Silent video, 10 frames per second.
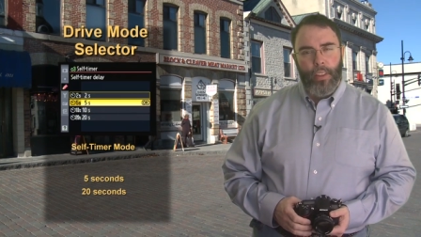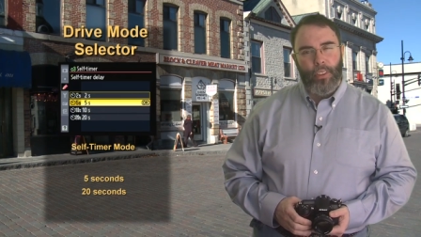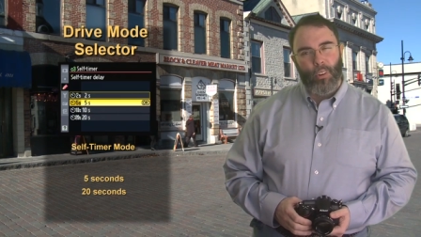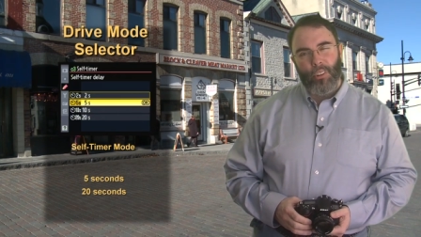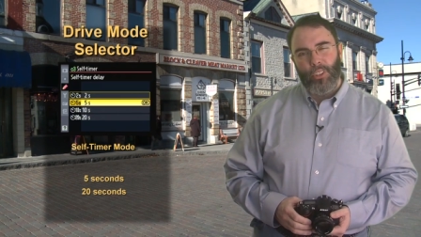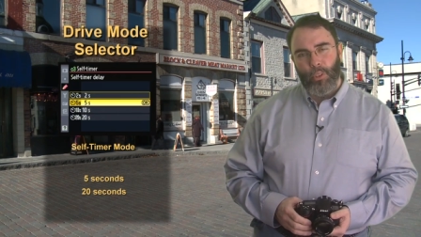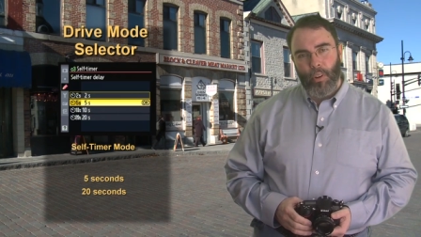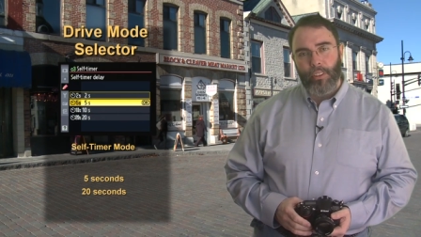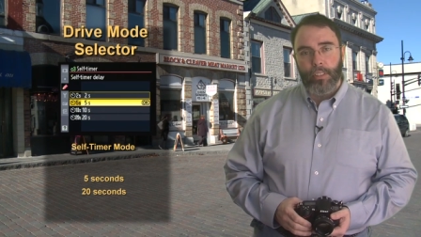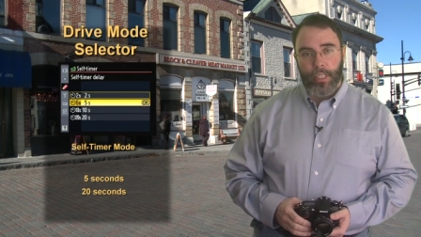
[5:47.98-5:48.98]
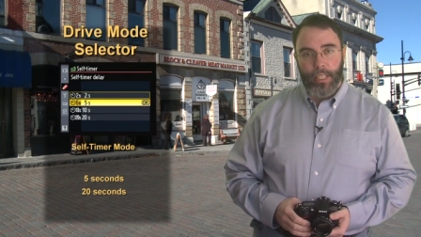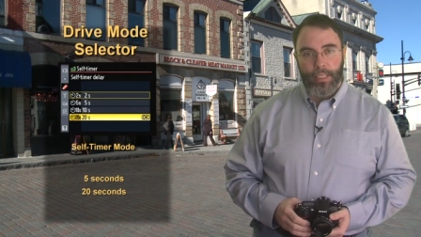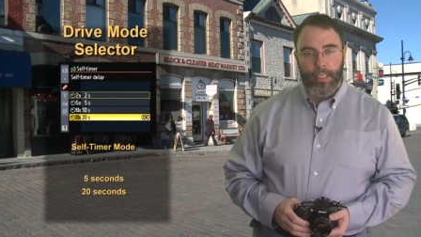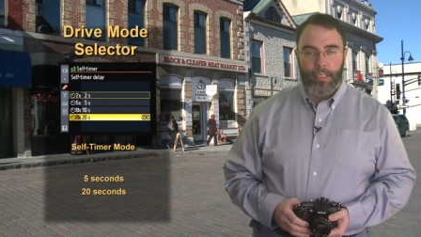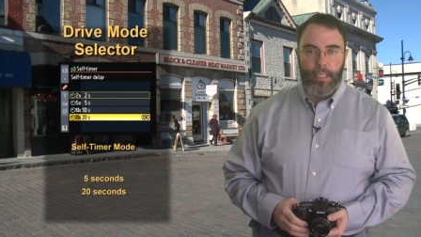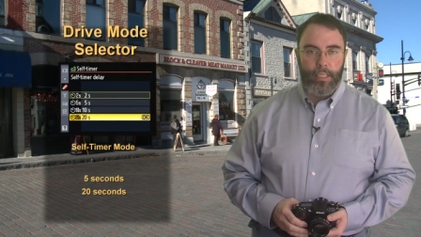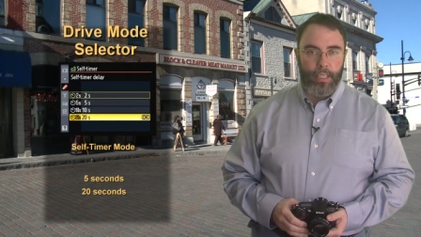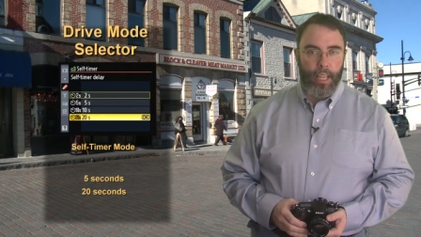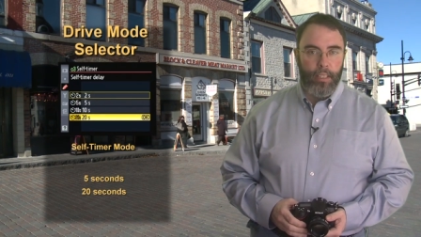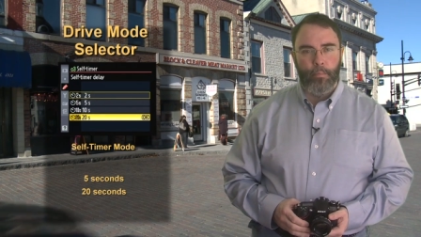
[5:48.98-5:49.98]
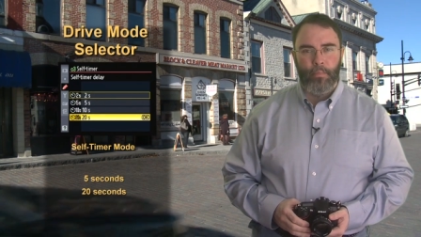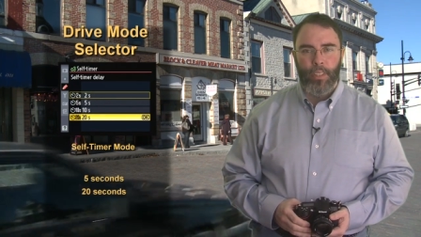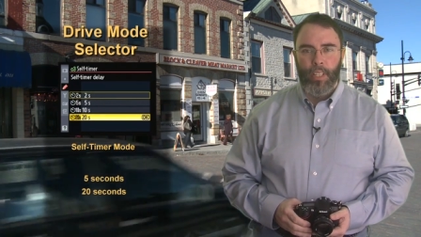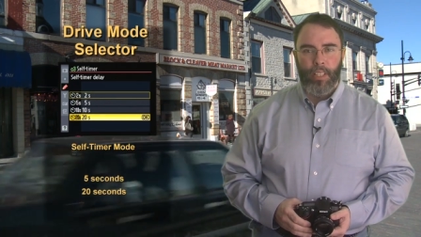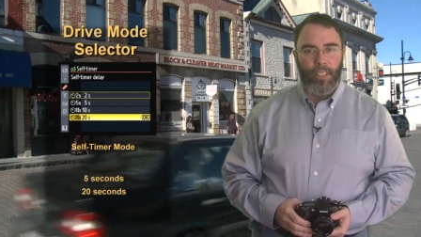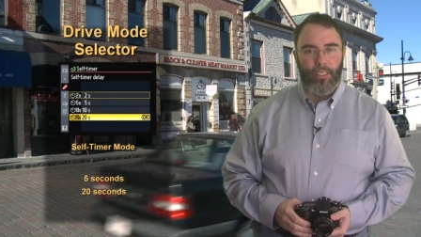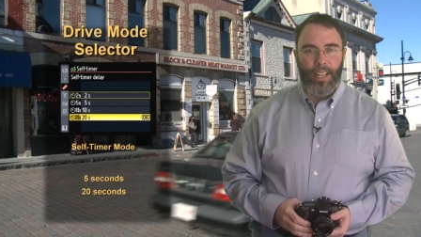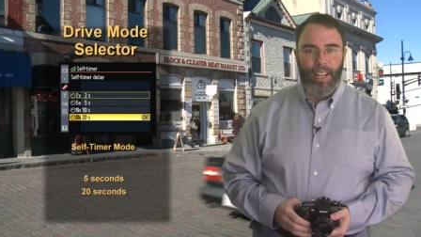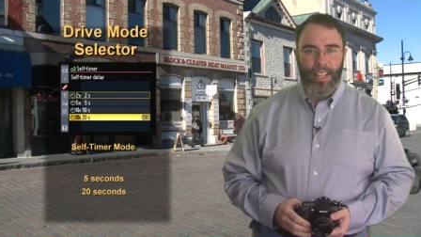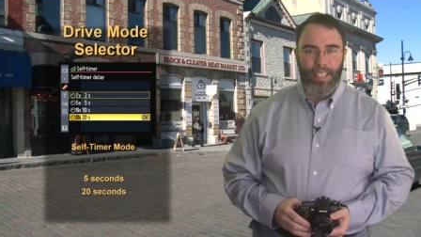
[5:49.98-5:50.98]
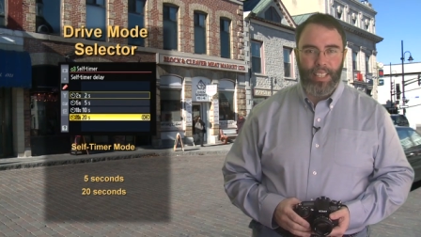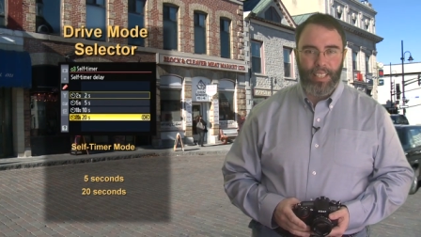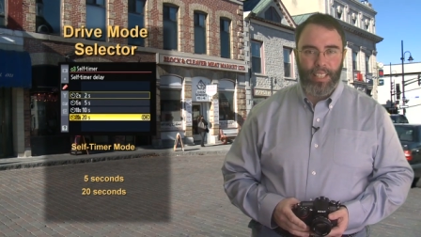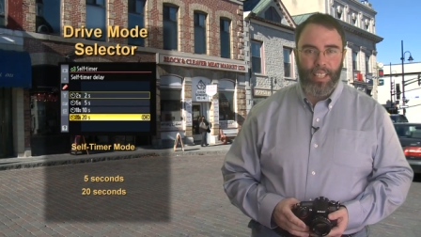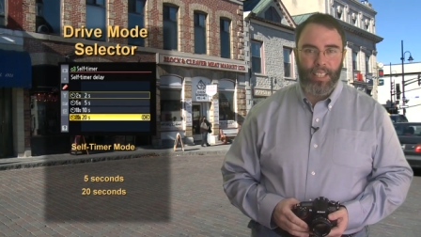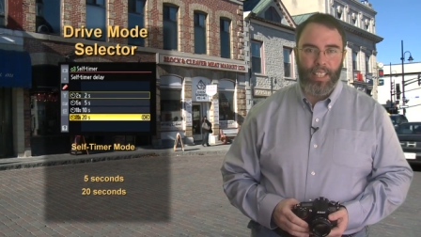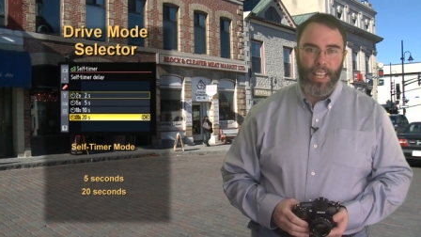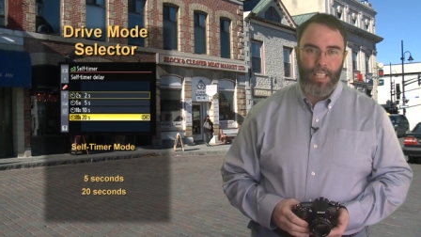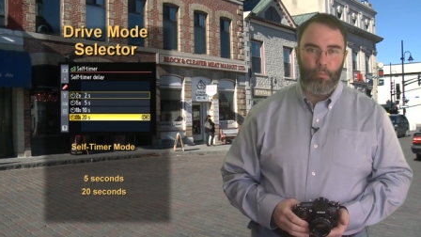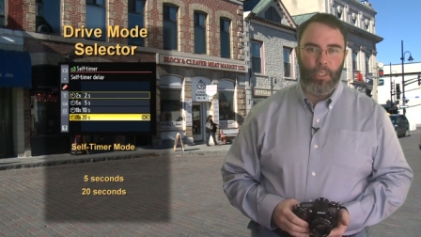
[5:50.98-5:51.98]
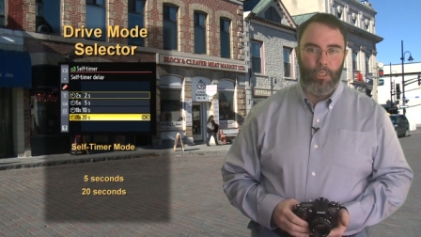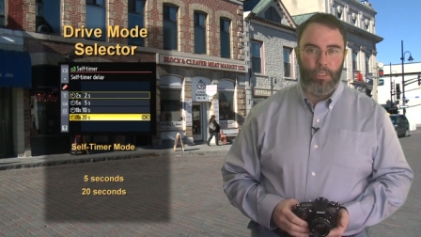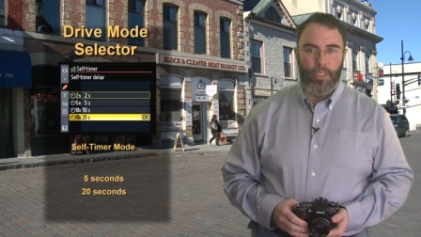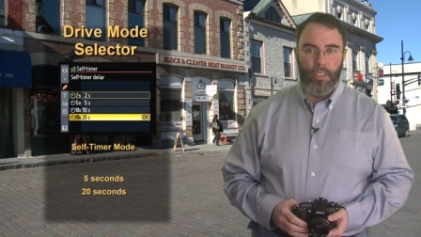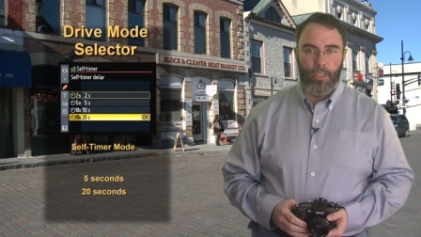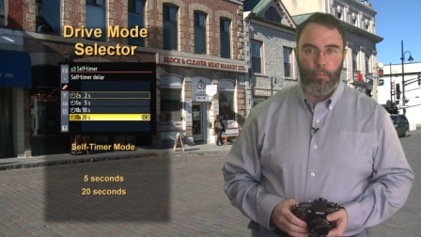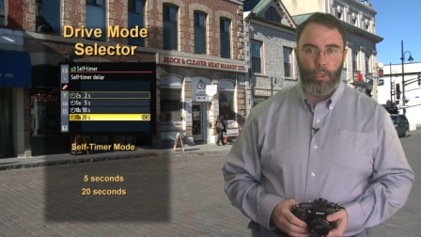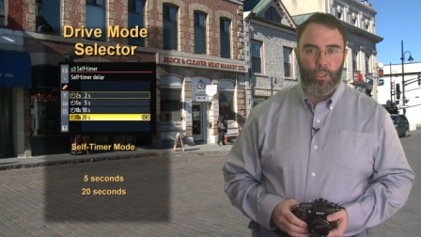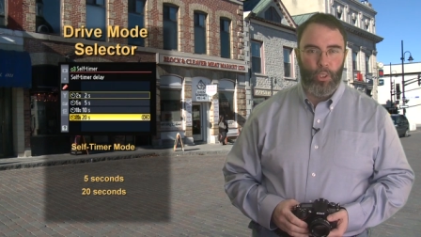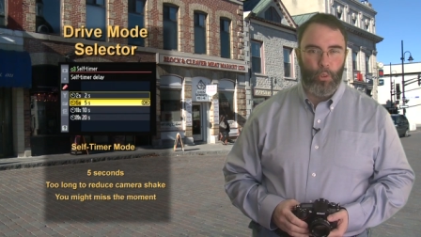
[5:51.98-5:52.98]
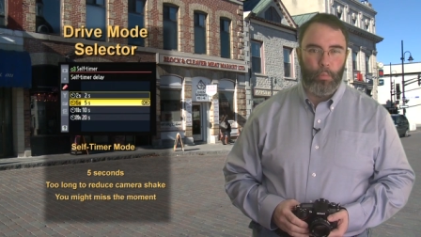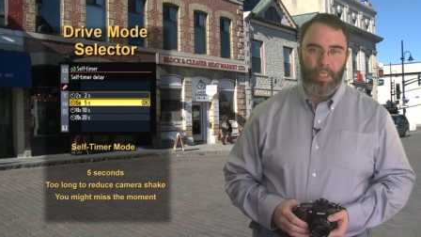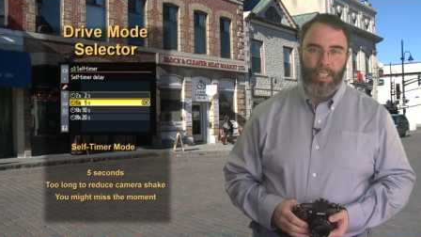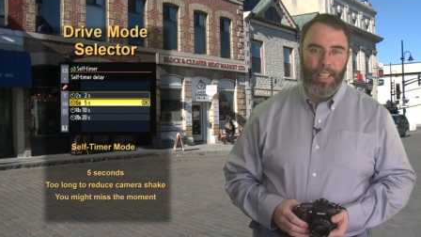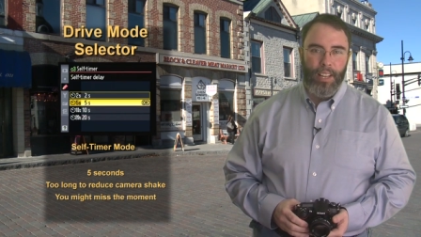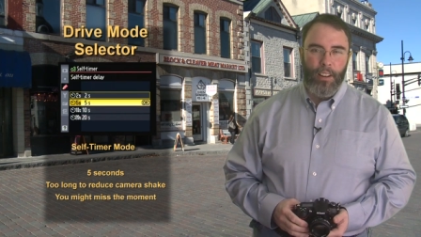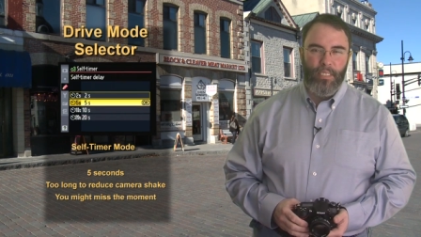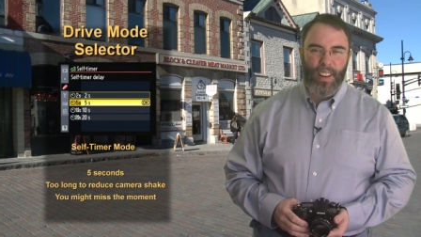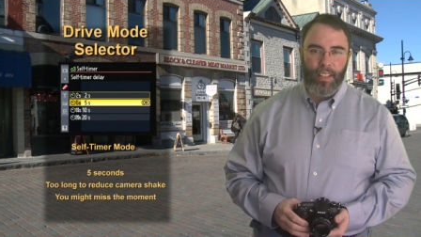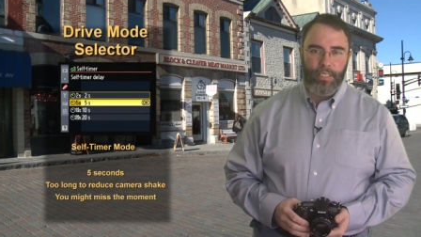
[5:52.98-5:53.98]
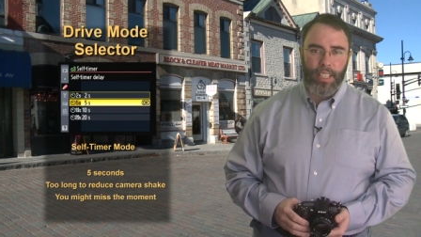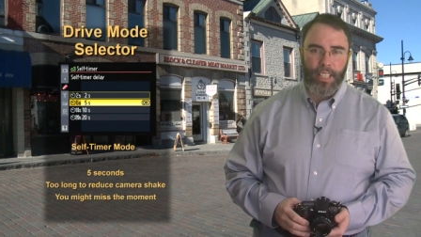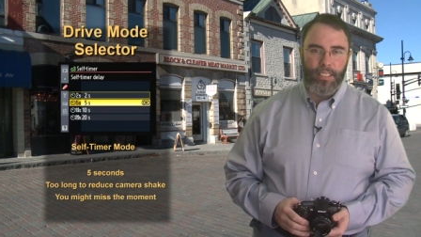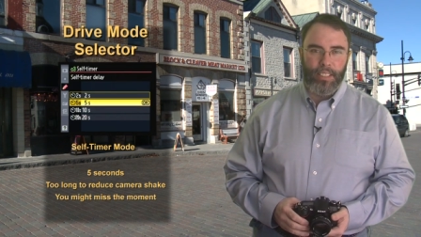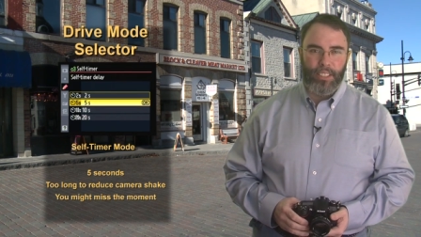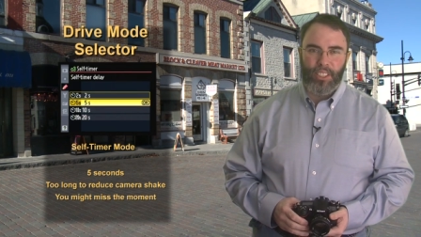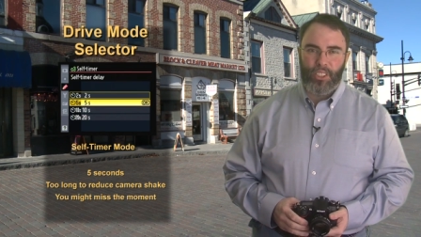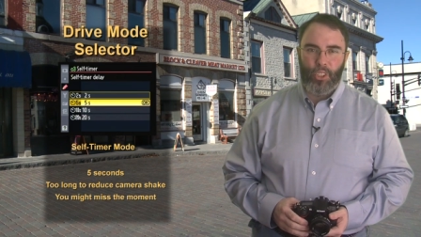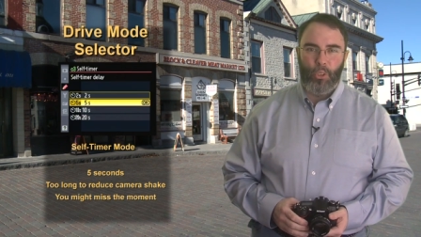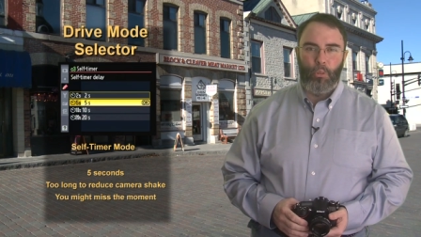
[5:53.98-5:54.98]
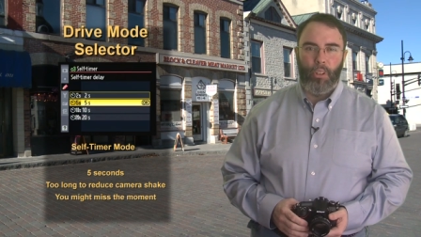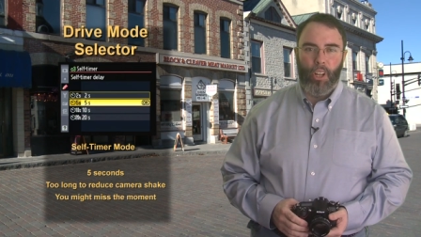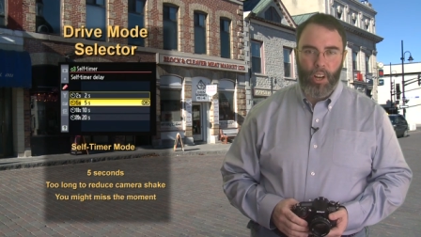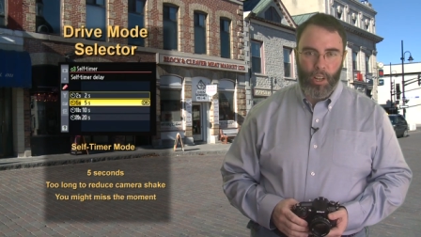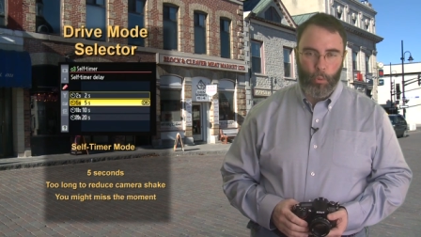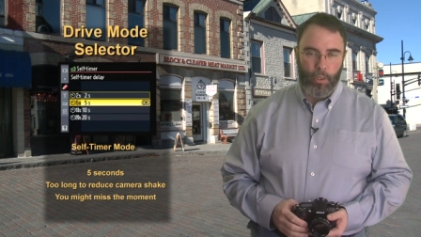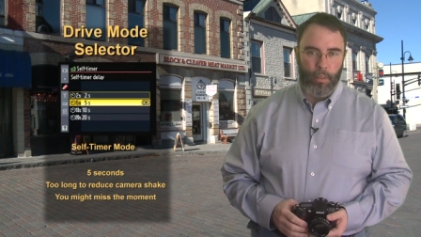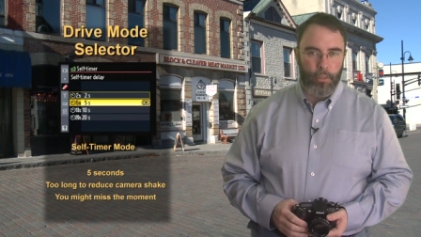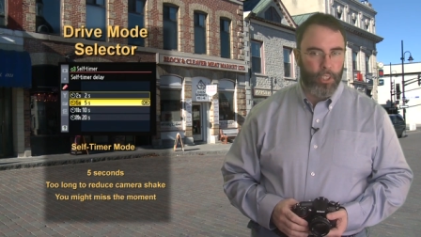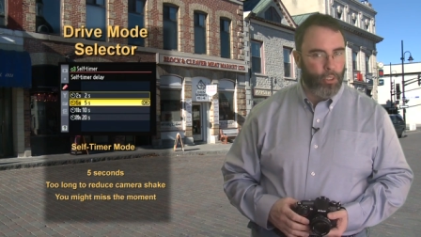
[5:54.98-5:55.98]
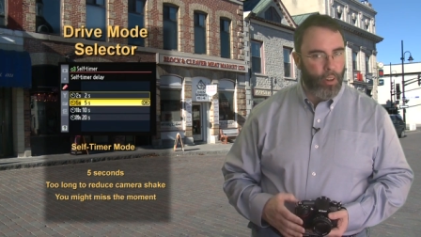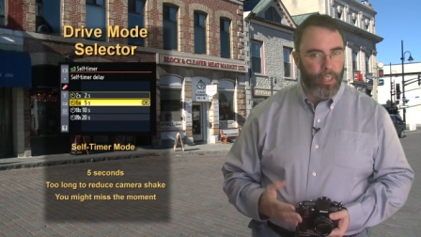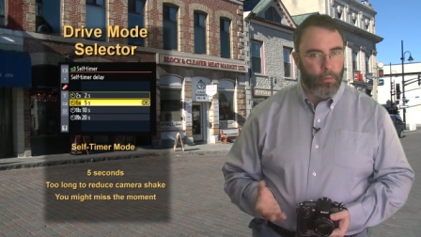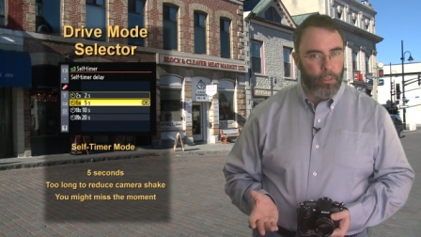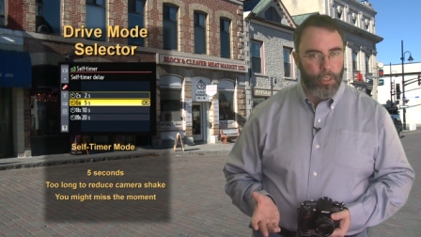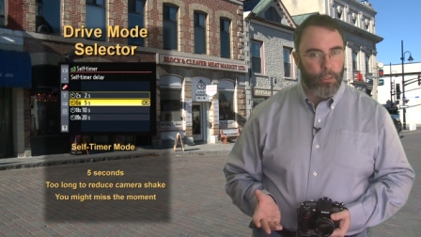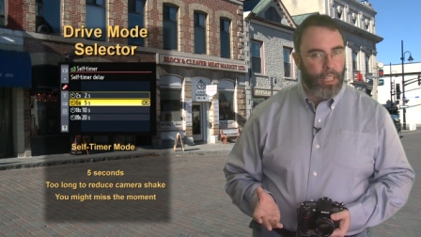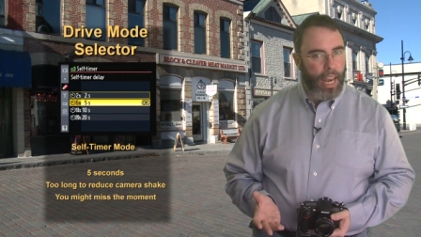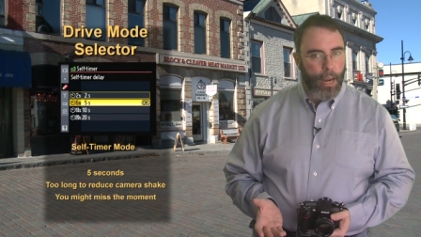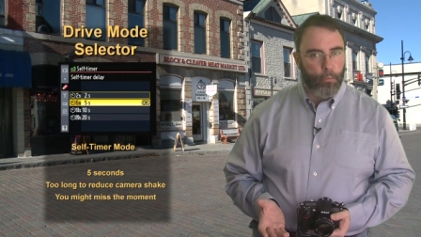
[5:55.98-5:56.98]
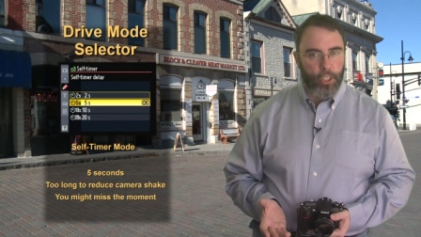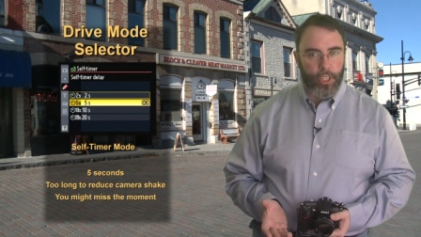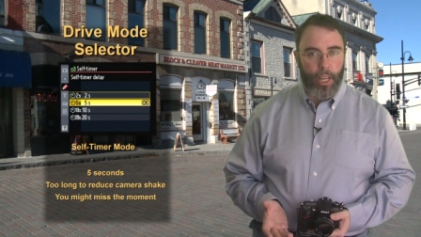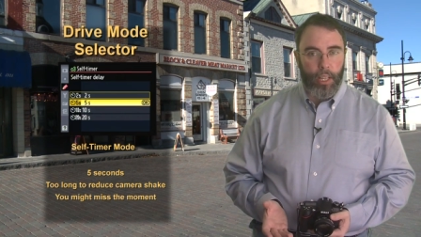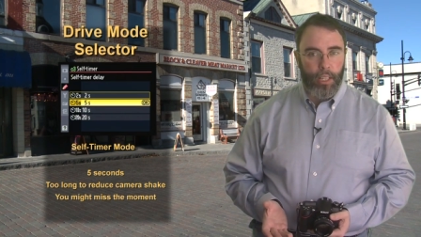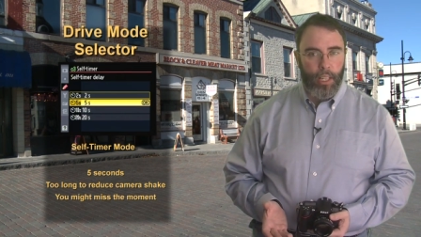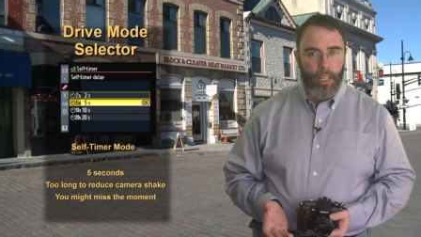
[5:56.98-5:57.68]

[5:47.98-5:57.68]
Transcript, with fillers: There are two other settings, as I said. Now, I think that they can be used in this mode too, but five seconds is just too long when I'm just trying to reduce camera shake.